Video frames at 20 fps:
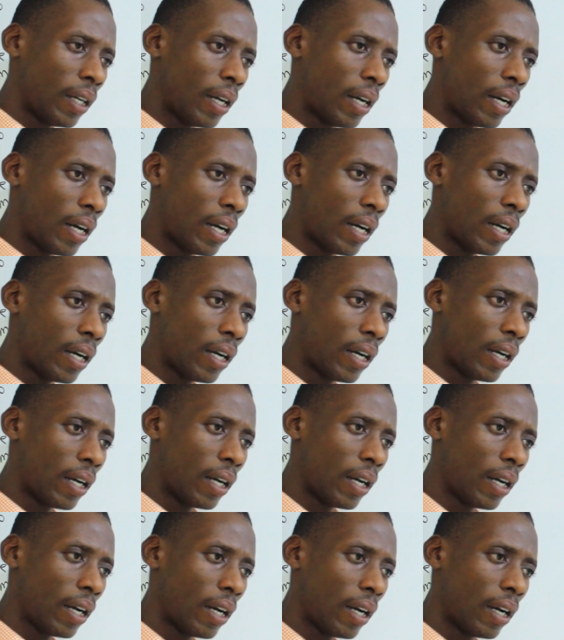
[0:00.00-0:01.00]

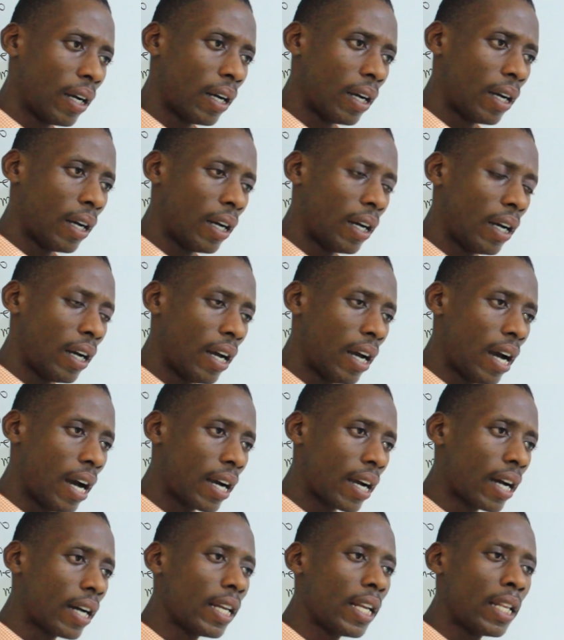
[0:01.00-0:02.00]
I
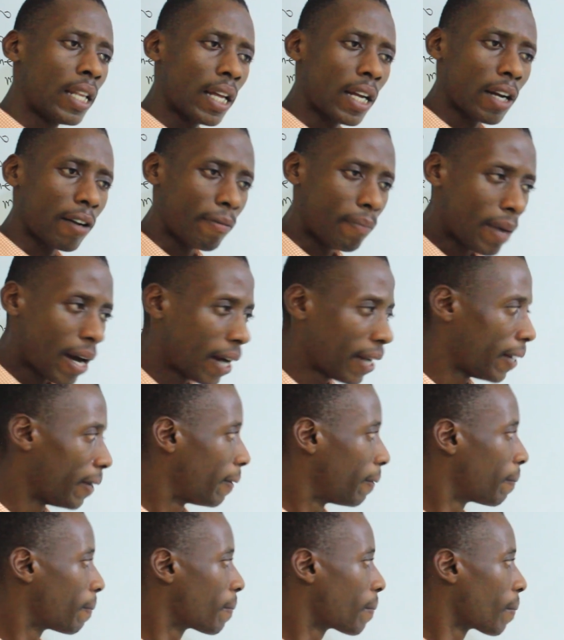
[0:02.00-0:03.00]
got a lot of money.
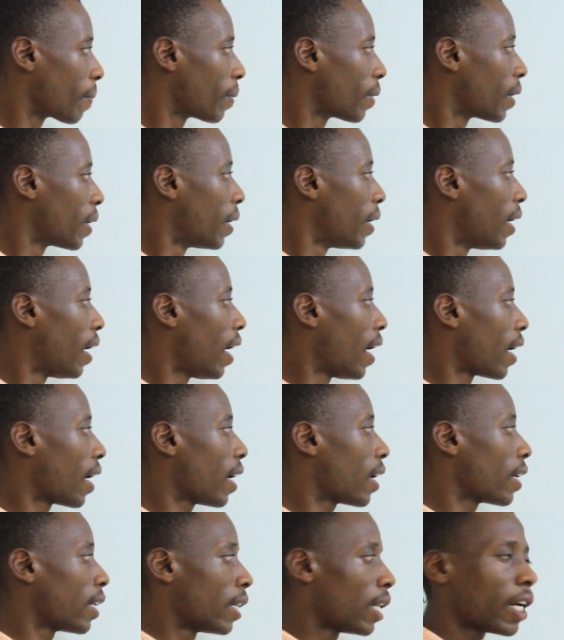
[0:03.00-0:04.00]
I
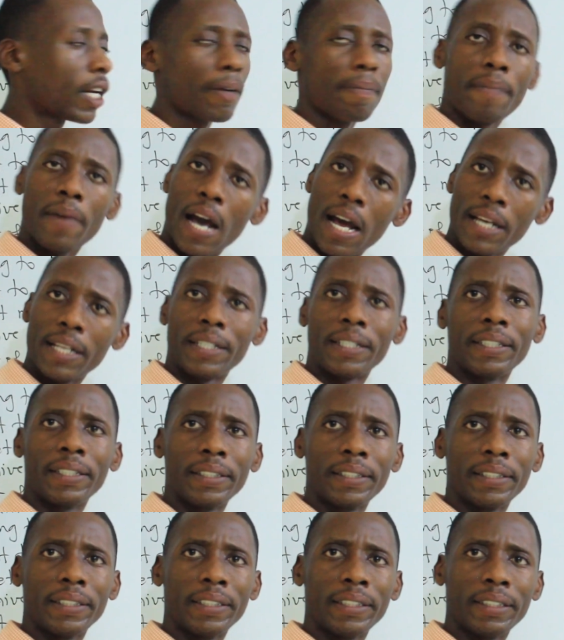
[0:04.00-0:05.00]
got a lot of money.
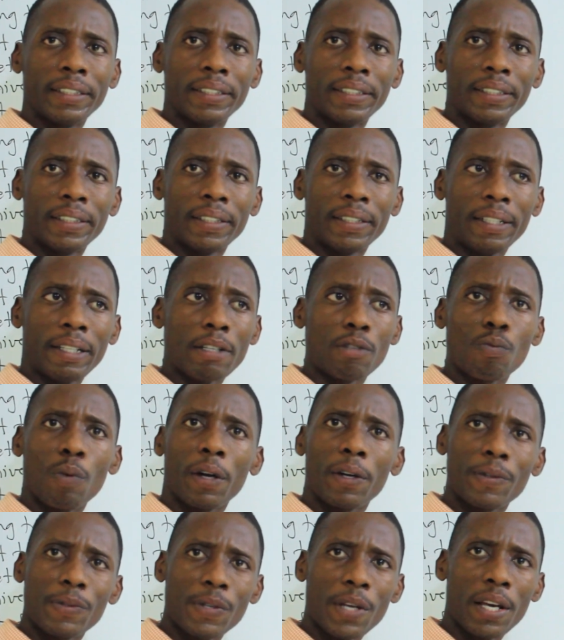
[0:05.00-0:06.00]
That's
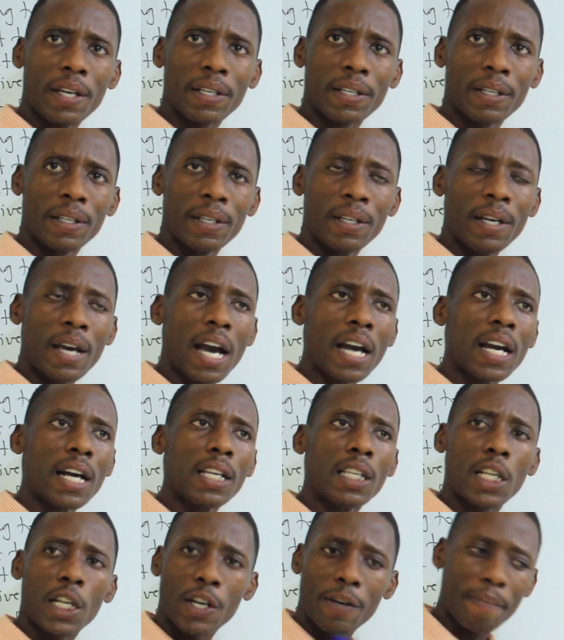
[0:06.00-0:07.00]
what you say. I got
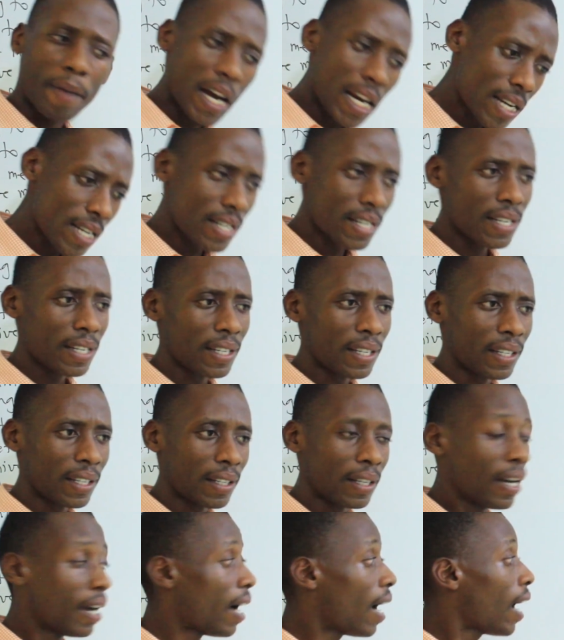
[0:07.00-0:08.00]
a lot of money.
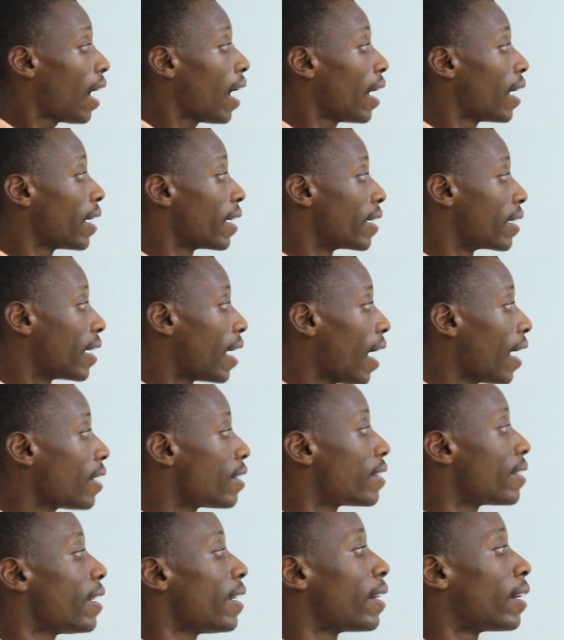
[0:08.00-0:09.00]
I
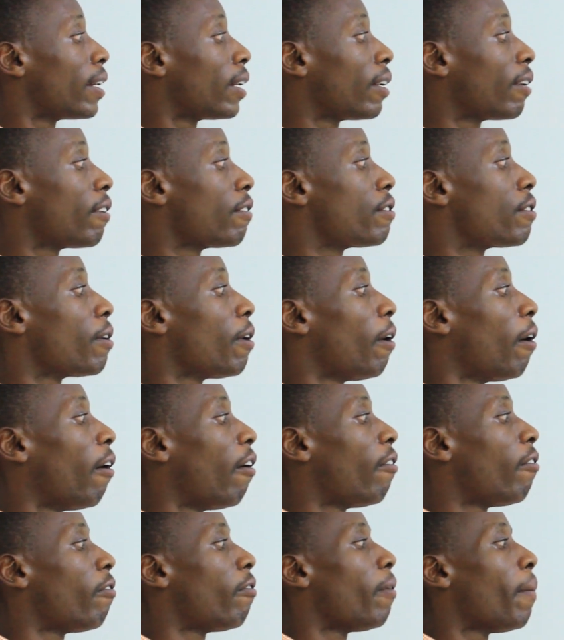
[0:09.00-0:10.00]
got a lot
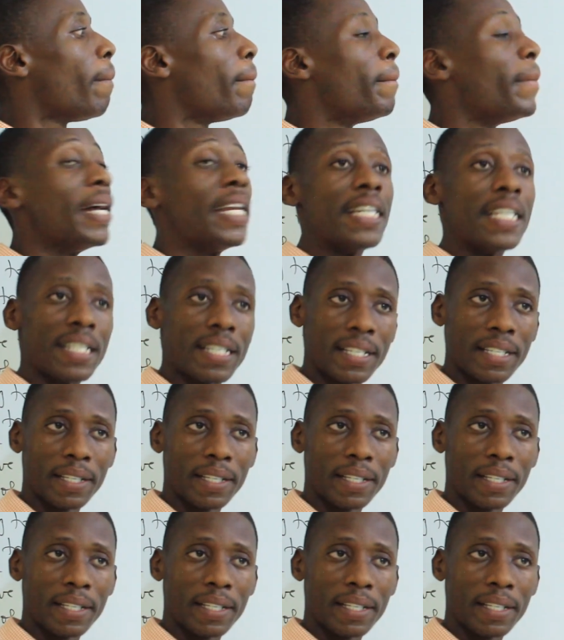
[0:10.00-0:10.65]
of money.